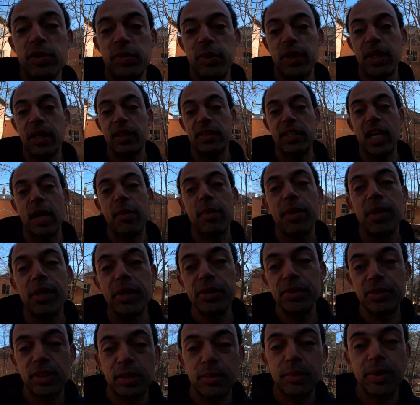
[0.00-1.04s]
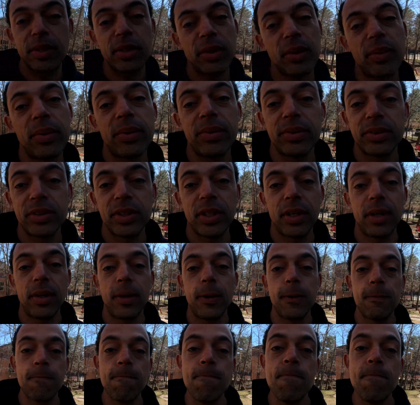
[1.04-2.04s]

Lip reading: because I've been using them too. So